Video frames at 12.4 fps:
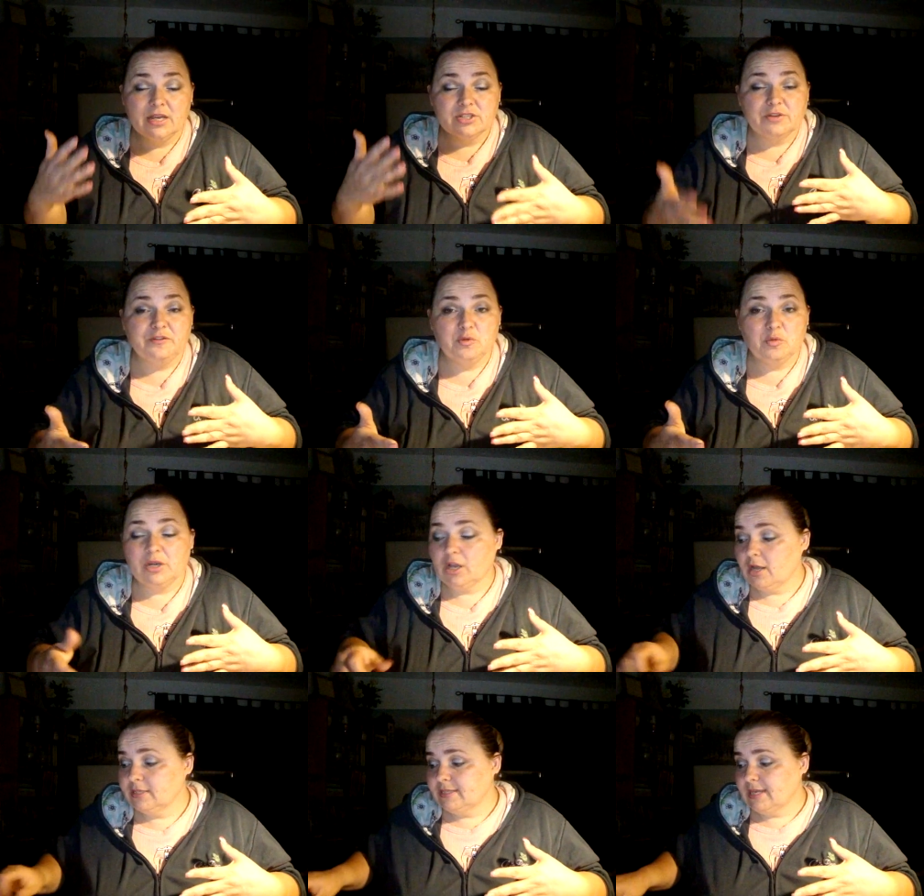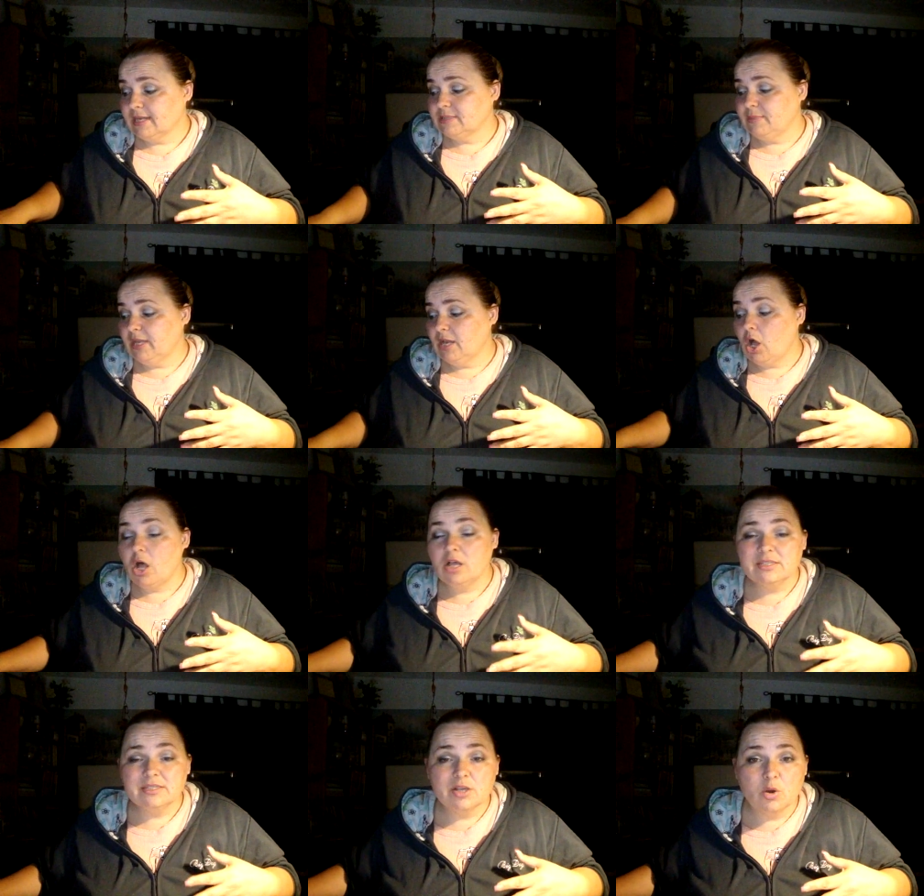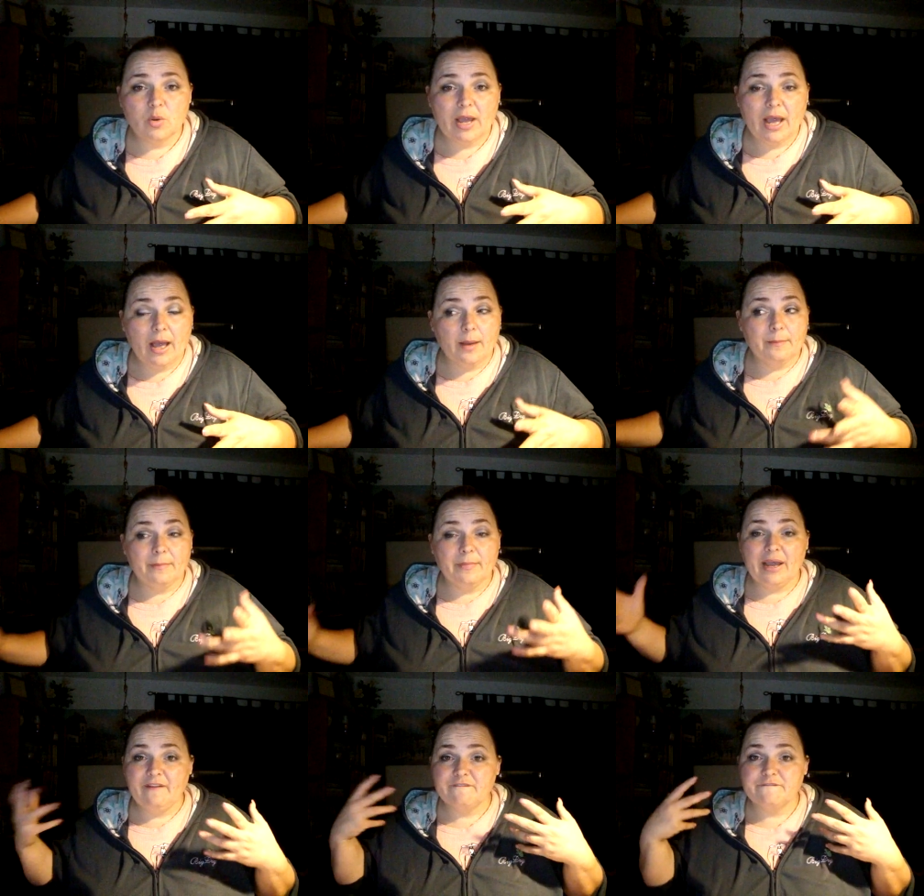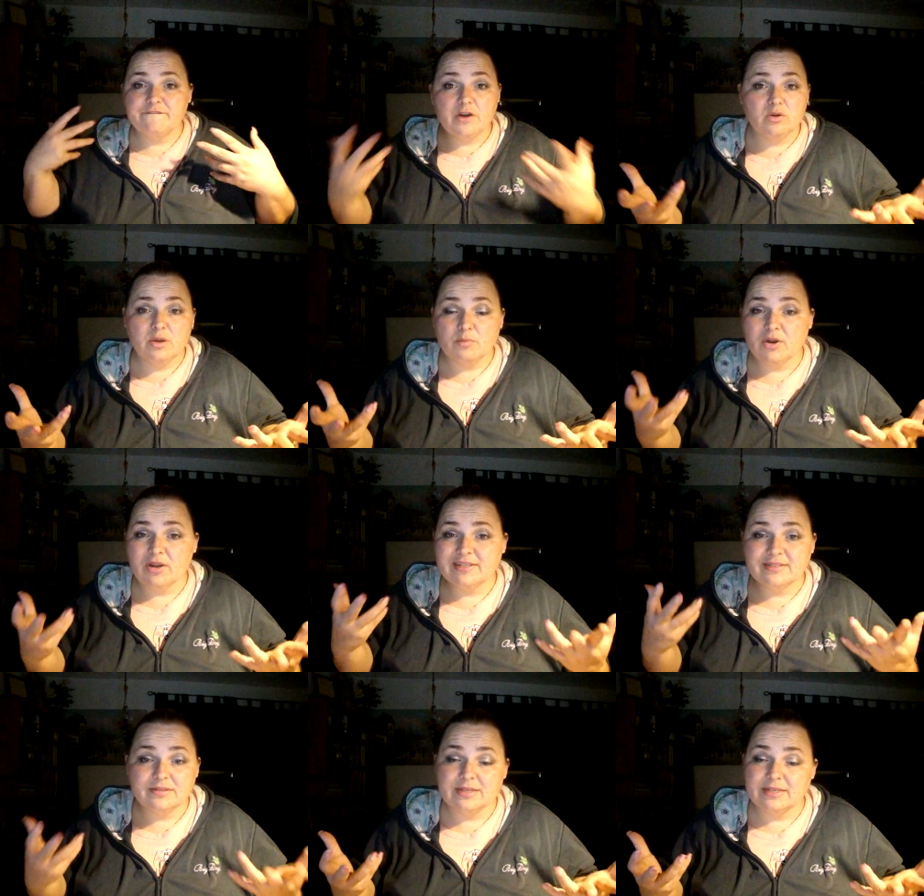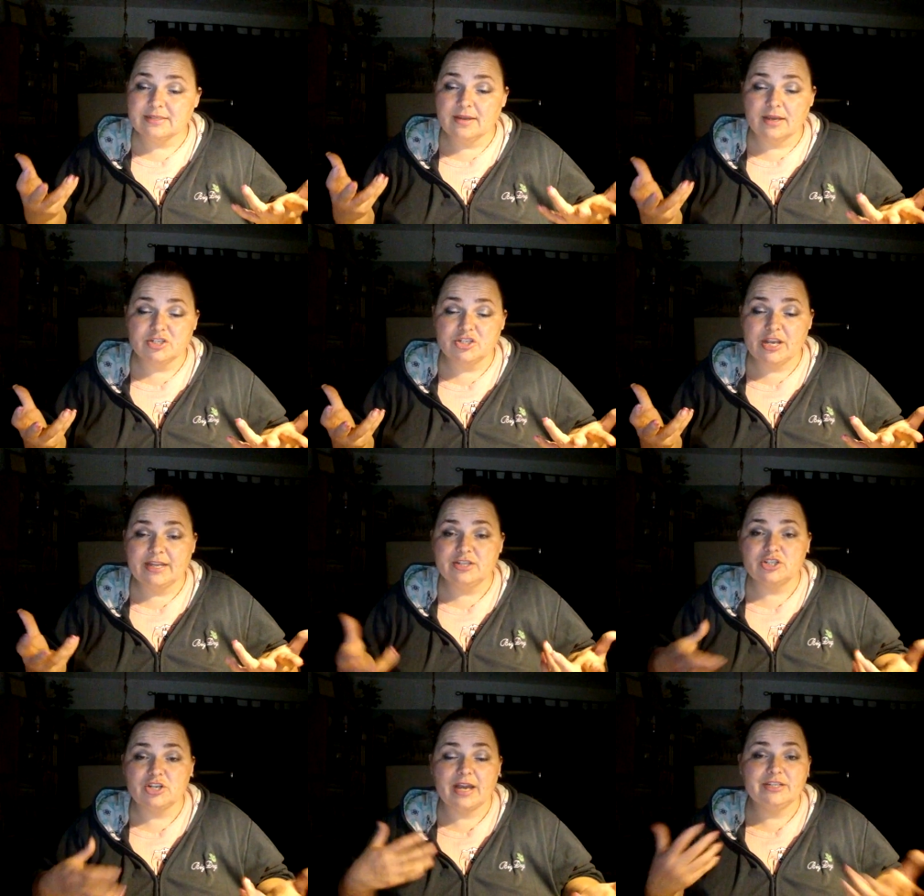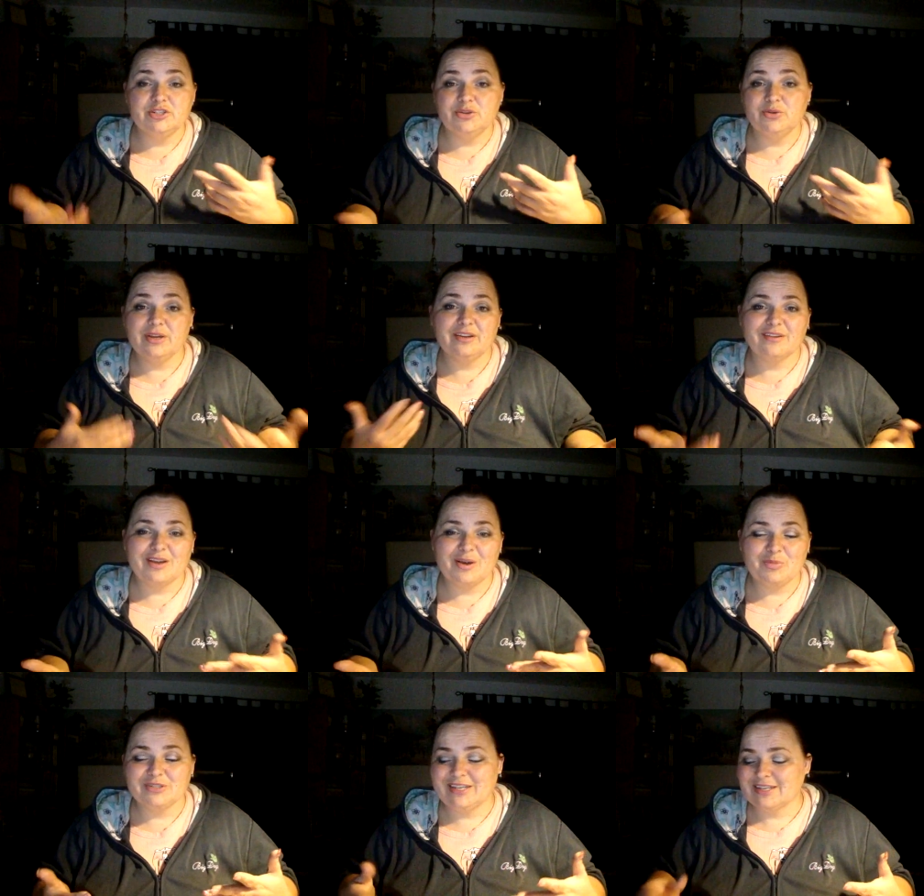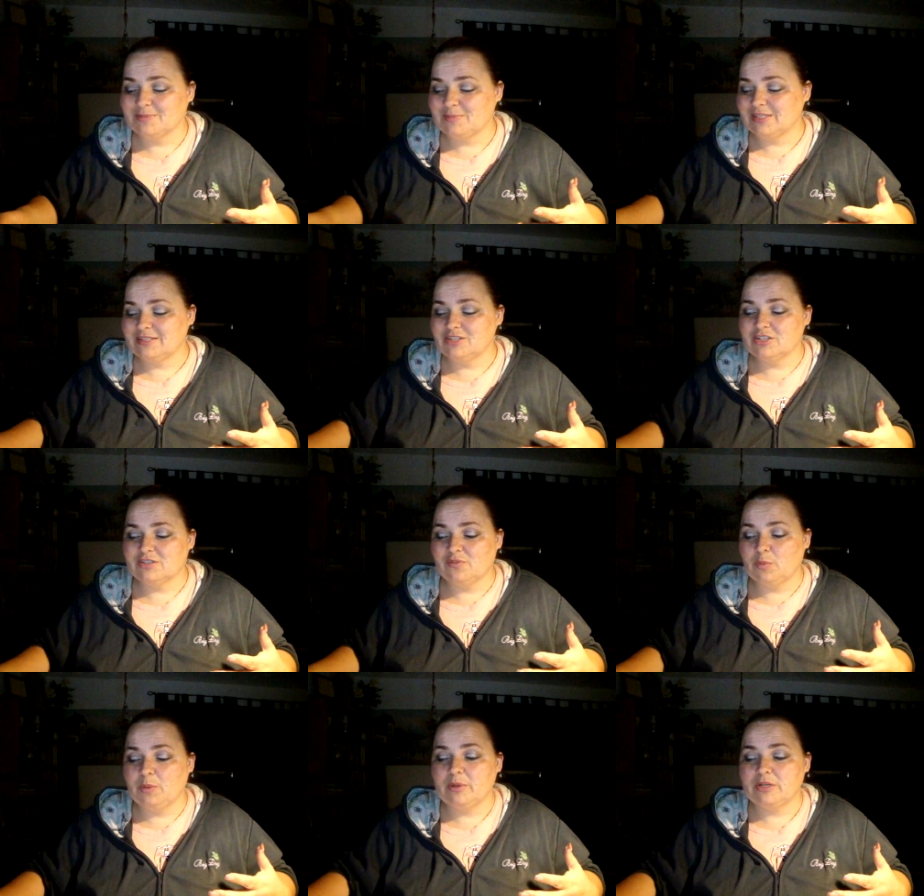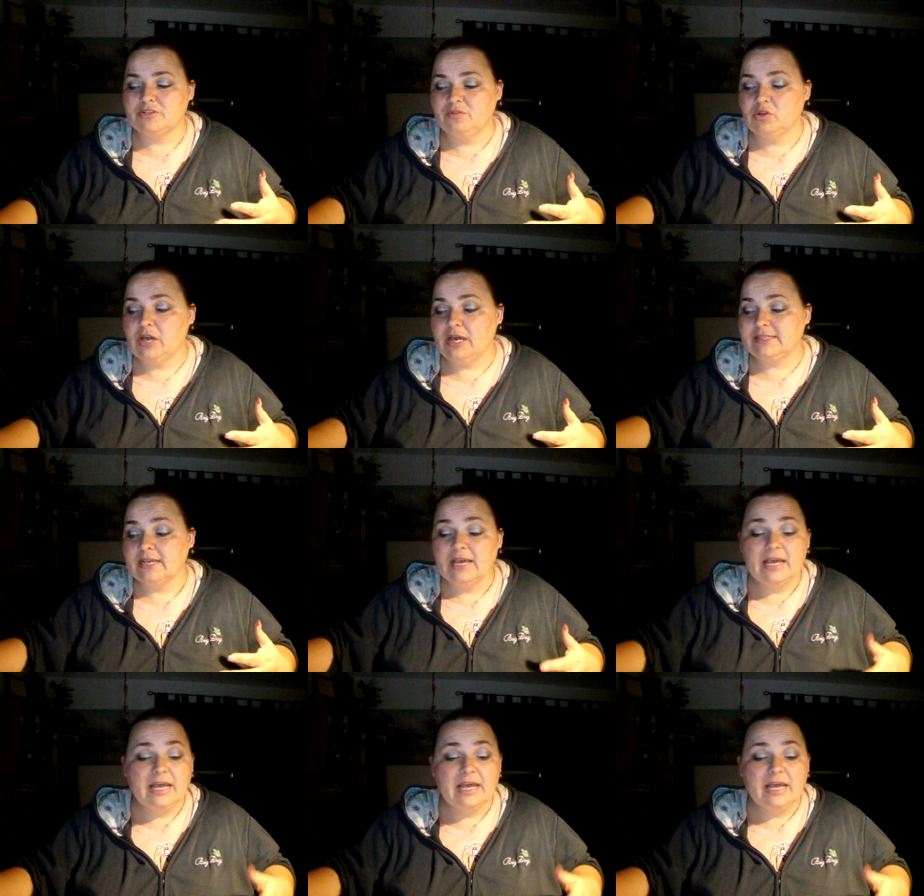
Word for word: So if you want to contact me. Also, um, my phone number still has not changed. I do get a couple text messages from a bunch of you guys.